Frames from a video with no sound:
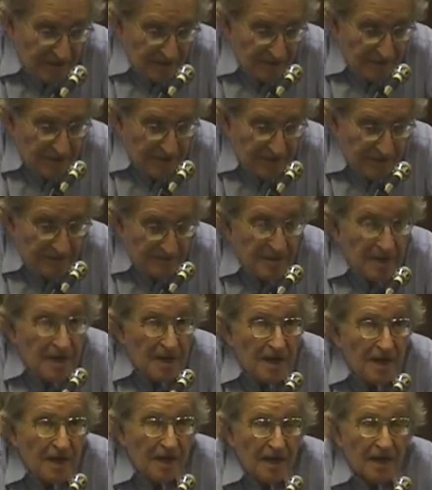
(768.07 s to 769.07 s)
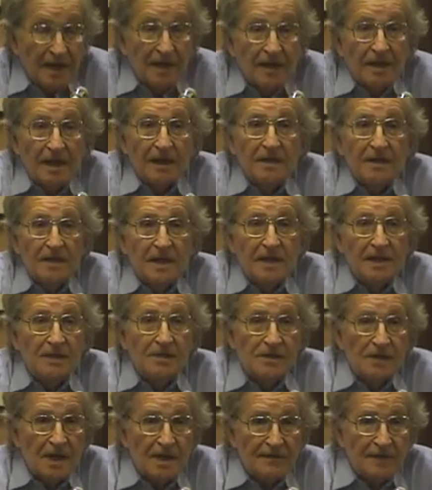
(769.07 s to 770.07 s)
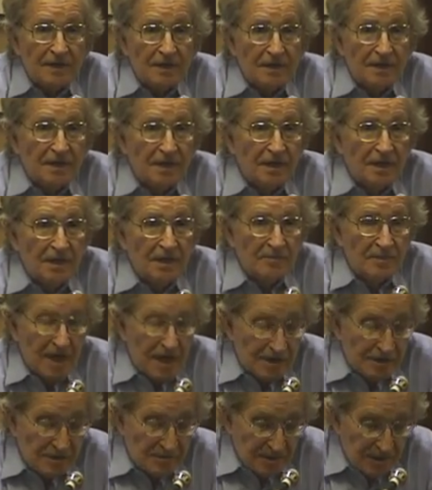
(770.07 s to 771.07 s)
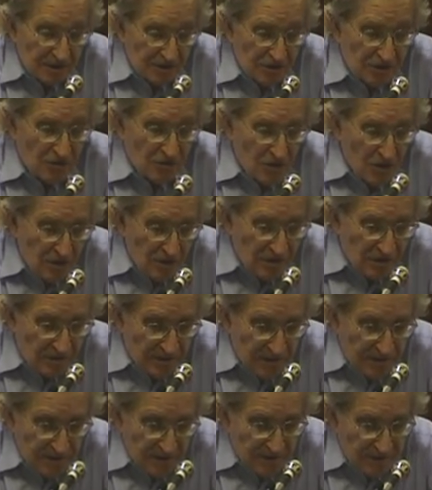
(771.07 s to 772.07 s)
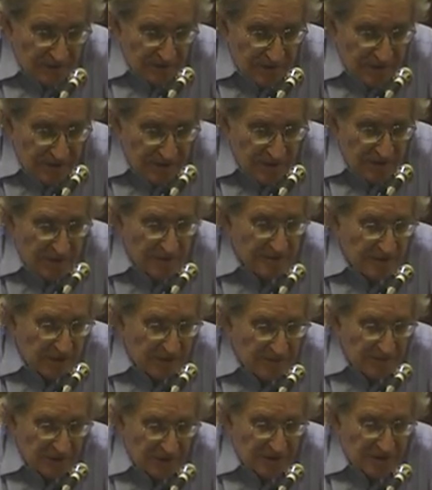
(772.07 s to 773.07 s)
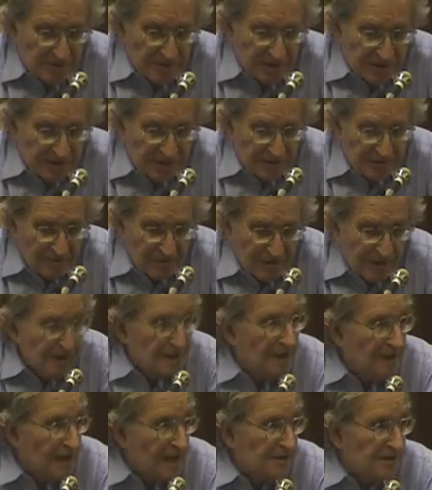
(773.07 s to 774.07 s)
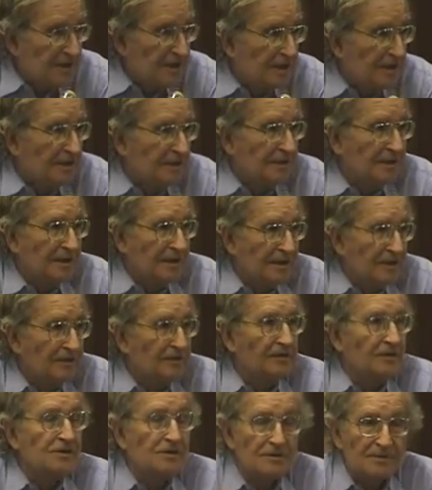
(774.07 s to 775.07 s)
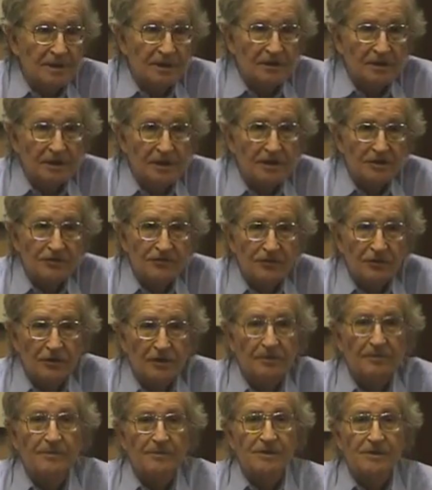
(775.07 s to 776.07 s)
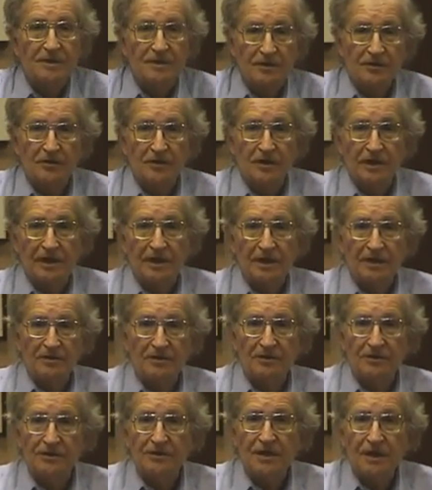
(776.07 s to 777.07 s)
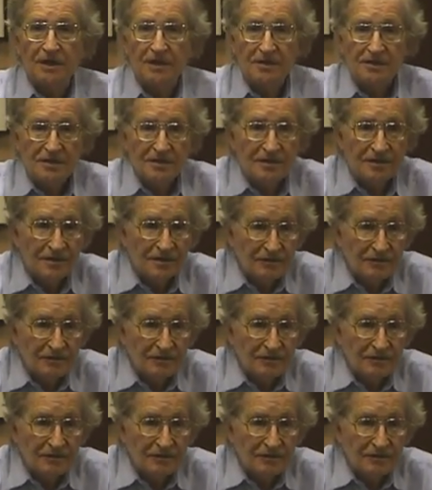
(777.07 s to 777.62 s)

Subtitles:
And in 1987, it passed a much stronger resolution, and a much more explicit one, denouncing terrorism in all its forms and calling on all states to do everything